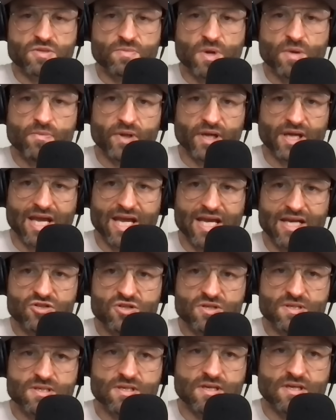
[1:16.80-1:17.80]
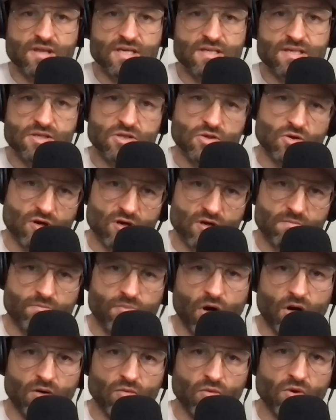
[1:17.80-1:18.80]
There are some implications to this, as you
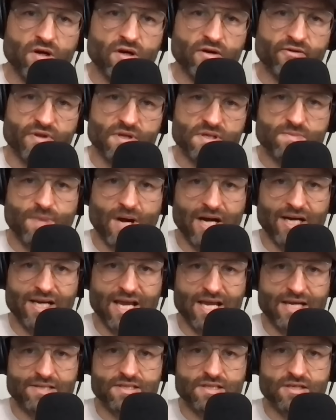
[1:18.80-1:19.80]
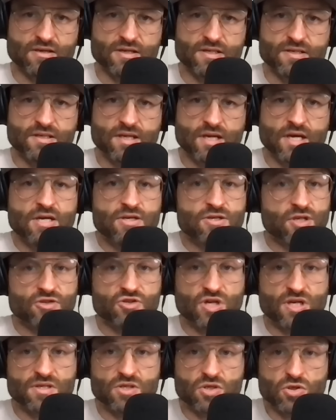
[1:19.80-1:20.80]
heard in part one of this podcast series,
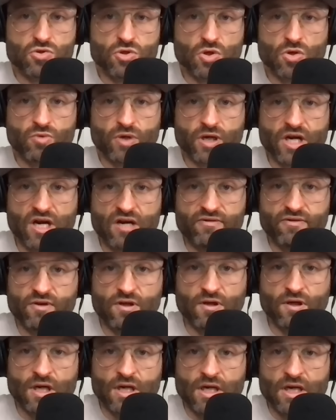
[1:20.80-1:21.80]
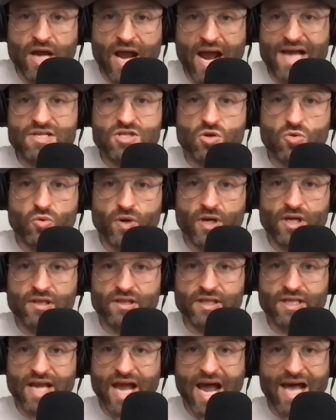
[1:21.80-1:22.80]
such as you don't recover as
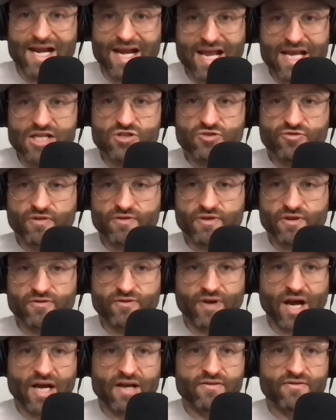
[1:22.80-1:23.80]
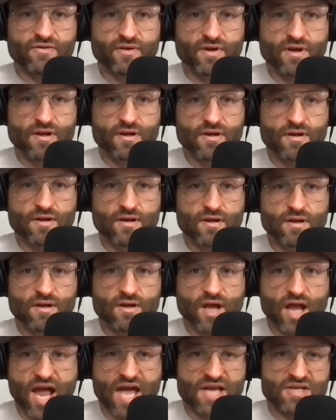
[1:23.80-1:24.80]
quickly at age 55
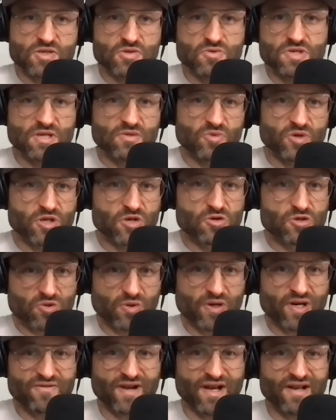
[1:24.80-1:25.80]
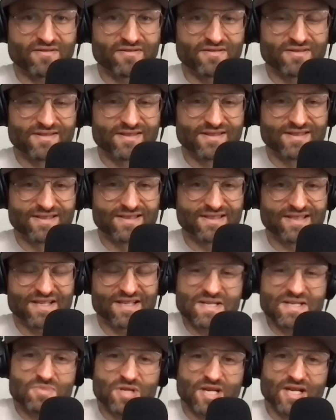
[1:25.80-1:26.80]
as you did when you were 25.
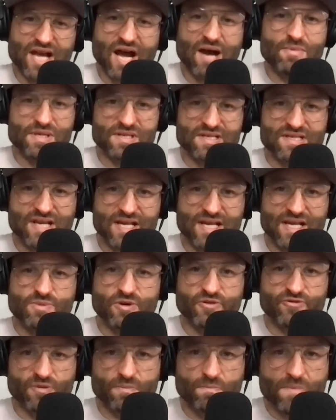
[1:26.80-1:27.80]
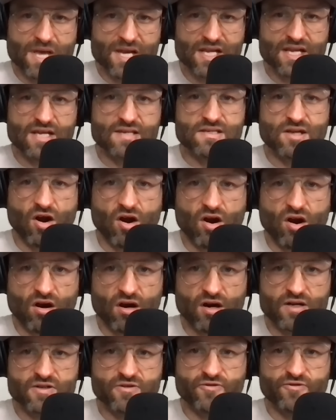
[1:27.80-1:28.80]
That it seems like common sense, but for many, it's
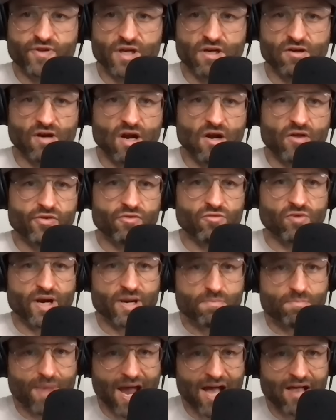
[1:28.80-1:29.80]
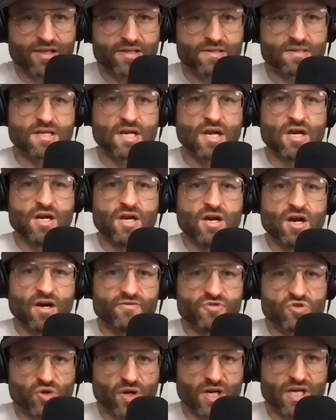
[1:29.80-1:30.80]
hard to figure out the right balance
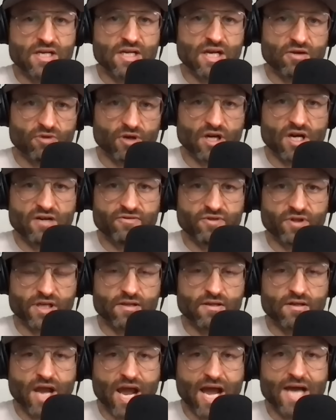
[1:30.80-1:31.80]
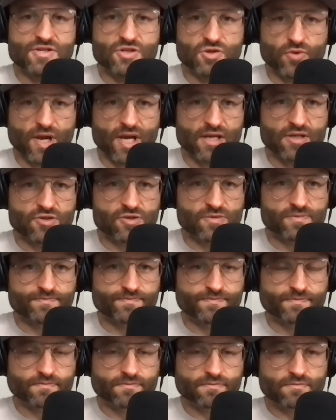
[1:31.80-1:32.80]
of training and recovery as you
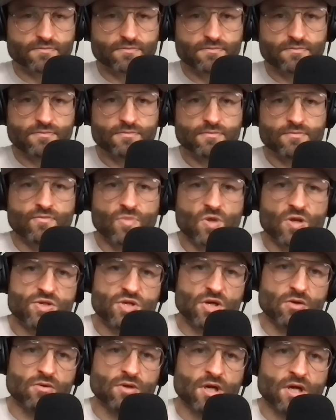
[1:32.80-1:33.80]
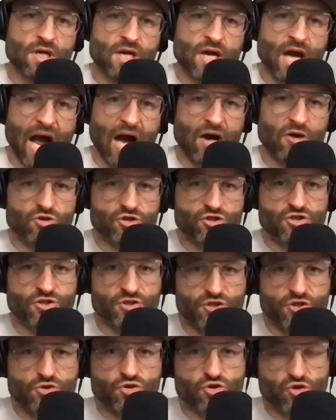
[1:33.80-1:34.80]
age. So,
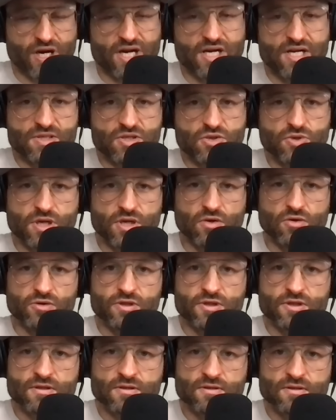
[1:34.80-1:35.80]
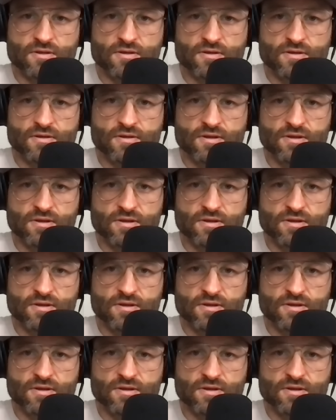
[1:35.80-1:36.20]
how should you train as you get older?